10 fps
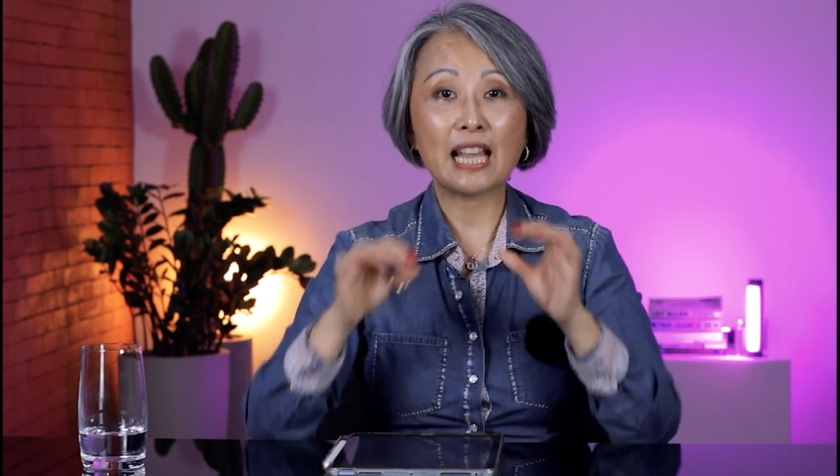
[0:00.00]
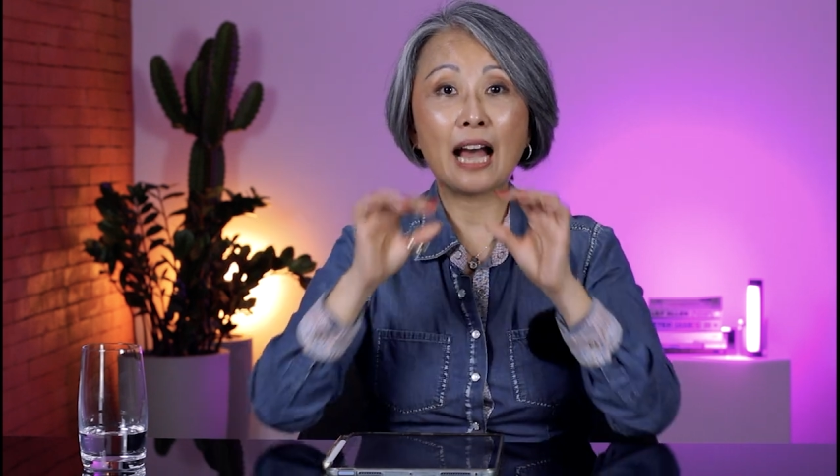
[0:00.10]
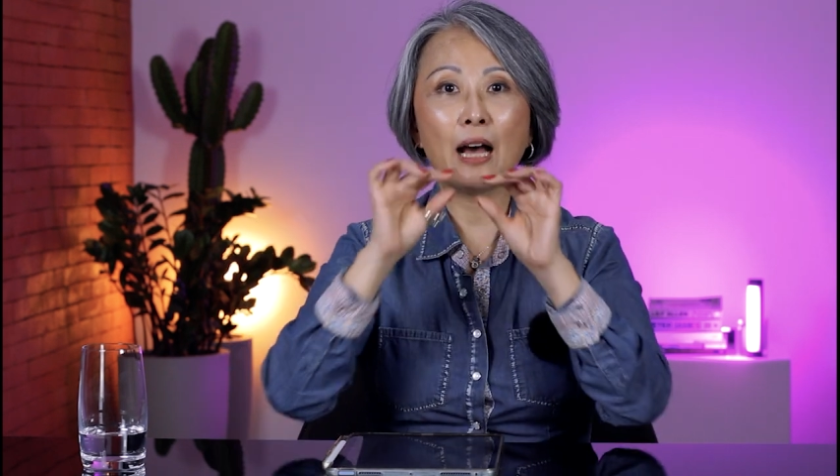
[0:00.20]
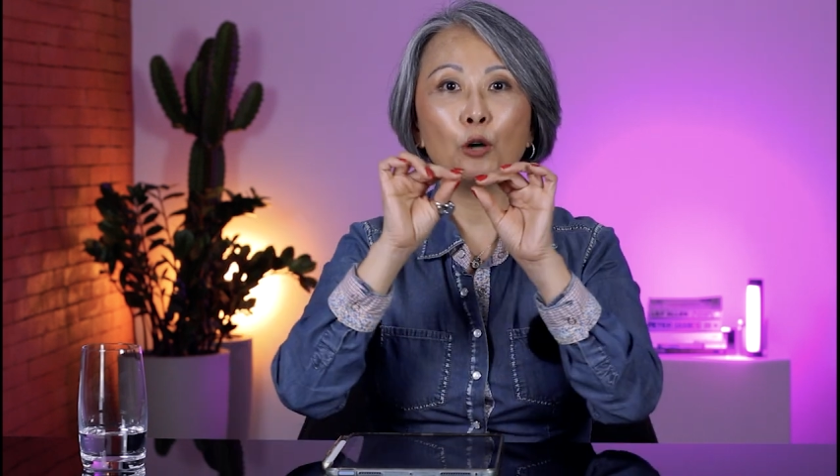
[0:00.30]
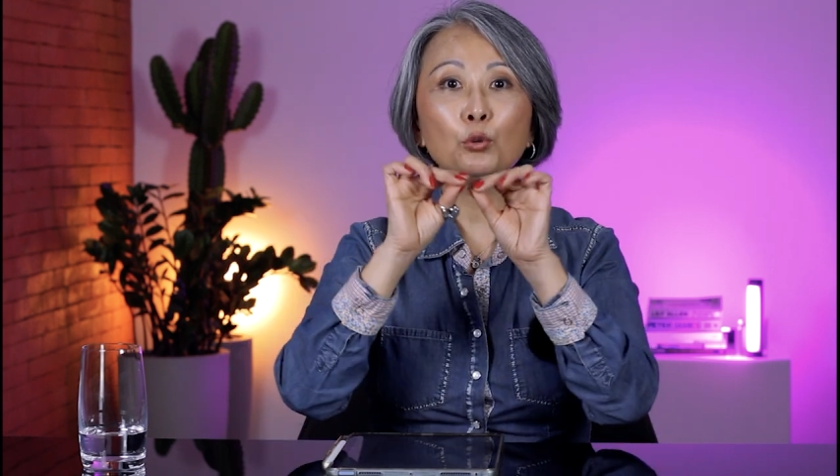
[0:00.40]

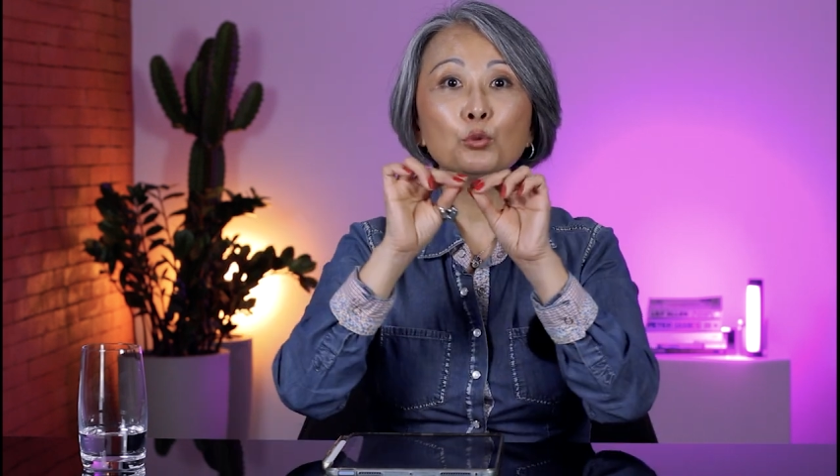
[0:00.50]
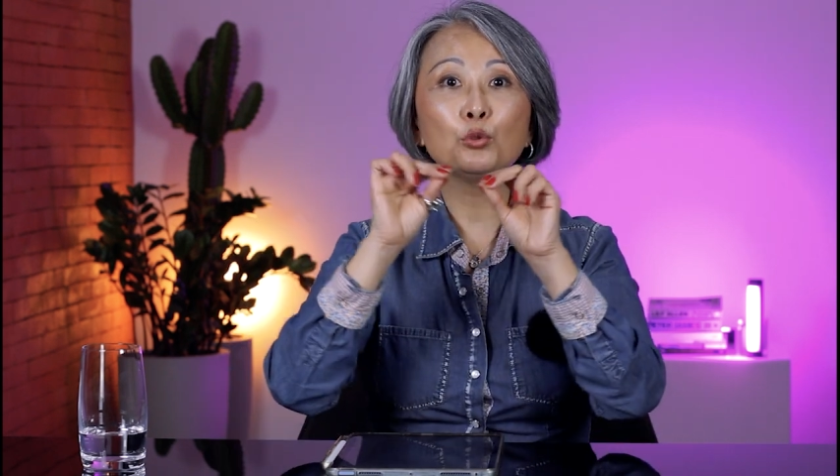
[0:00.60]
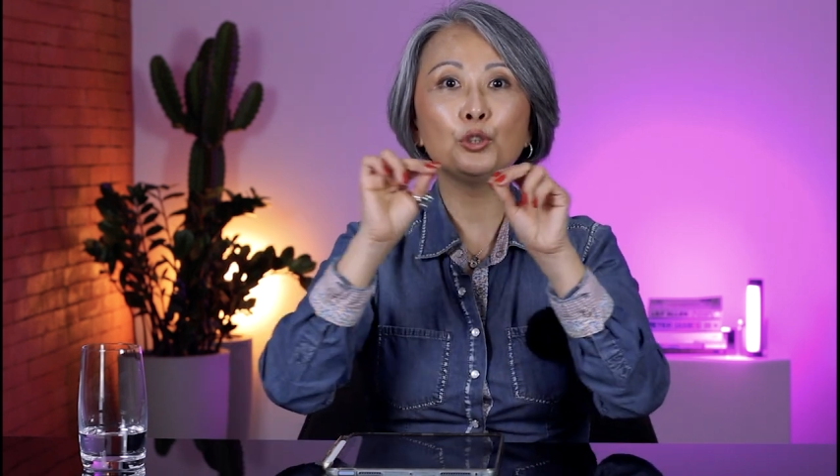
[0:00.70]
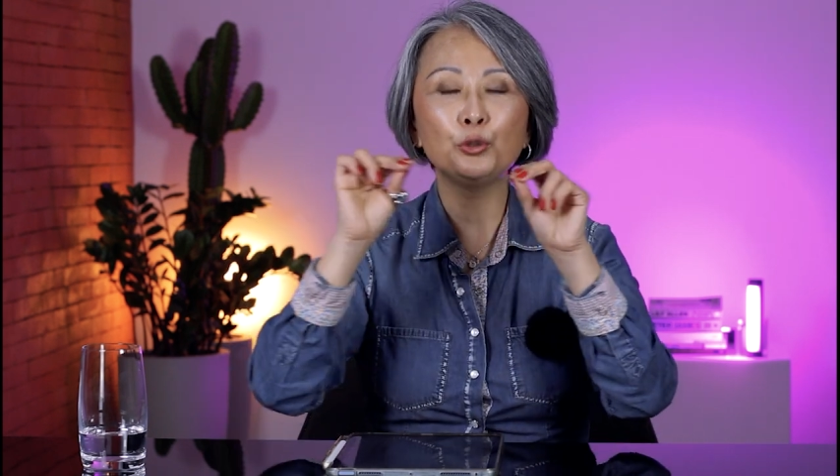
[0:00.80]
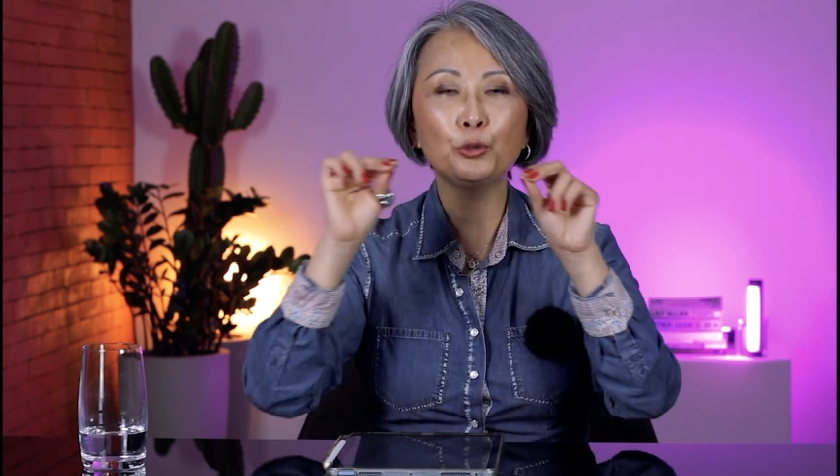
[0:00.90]
how
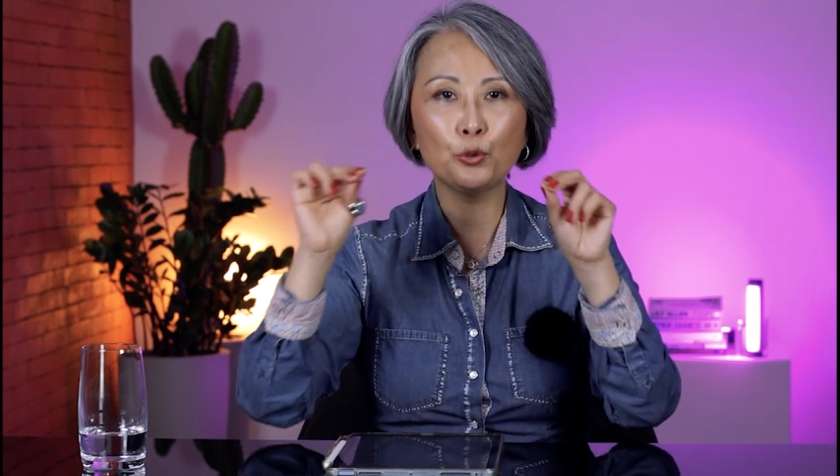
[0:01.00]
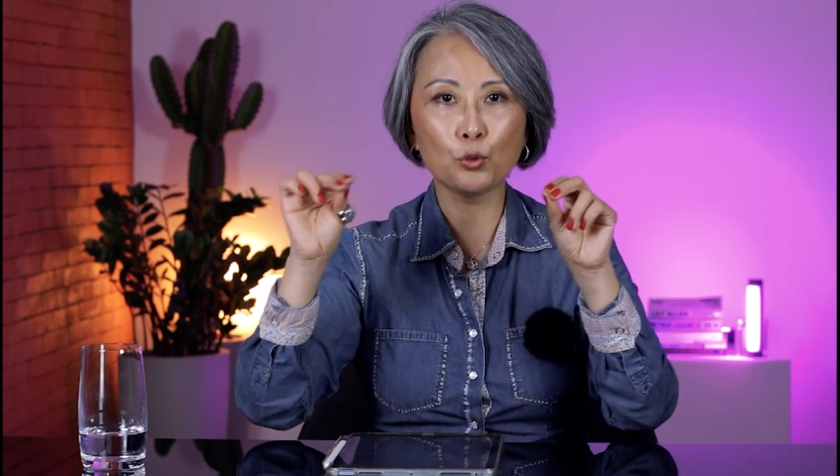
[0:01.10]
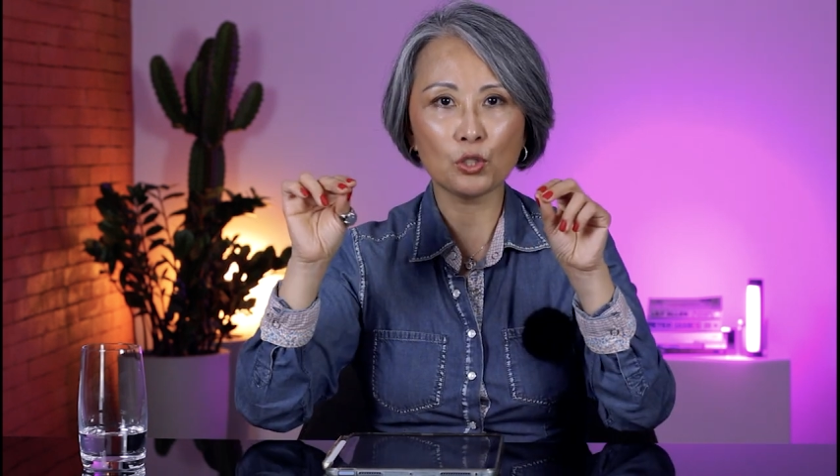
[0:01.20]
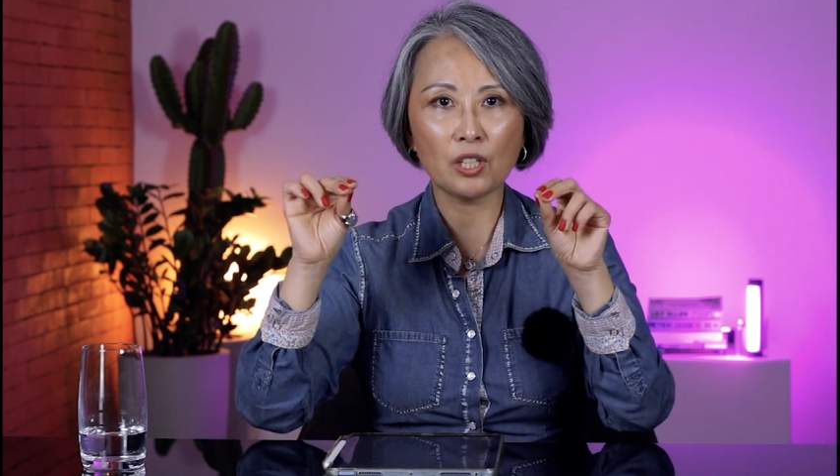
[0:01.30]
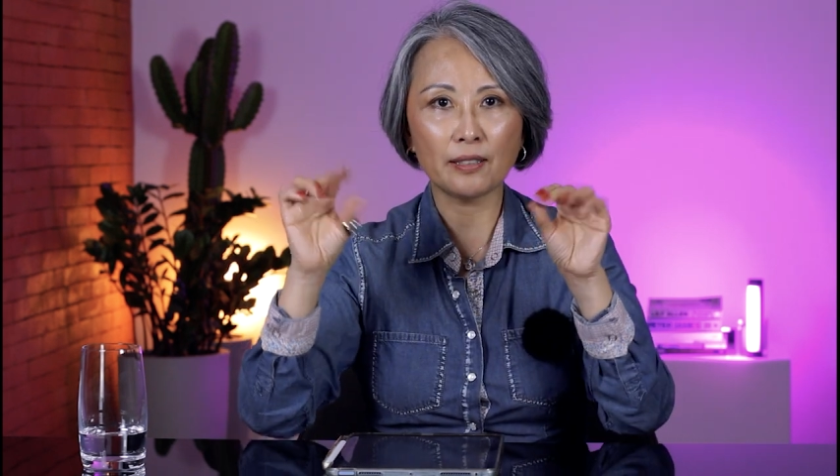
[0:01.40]
do you
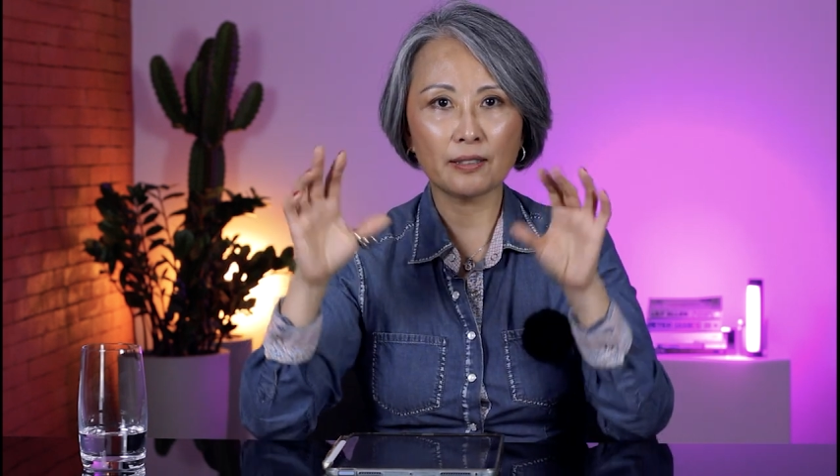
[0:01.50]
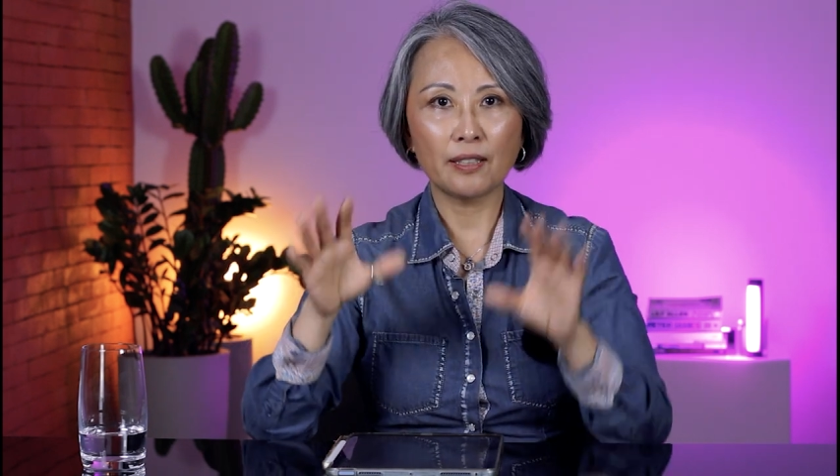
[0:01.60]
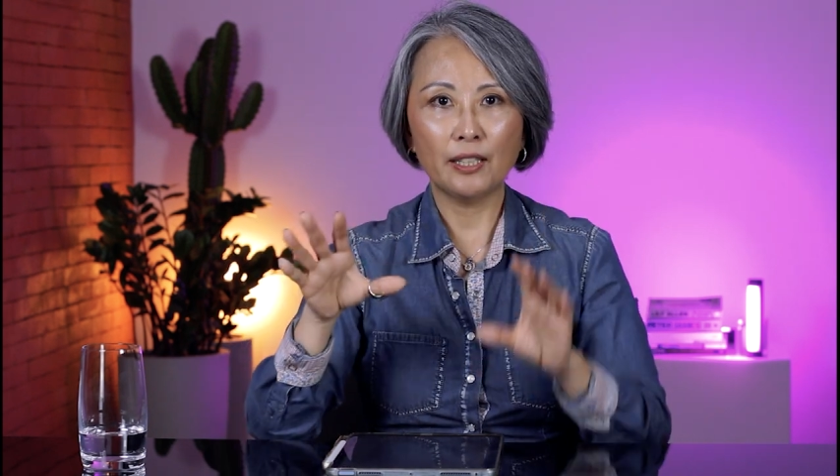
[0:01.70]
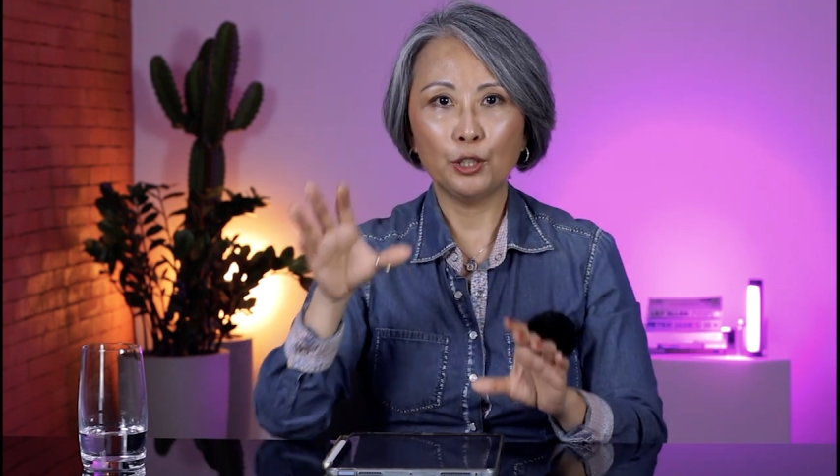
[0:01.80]
use it?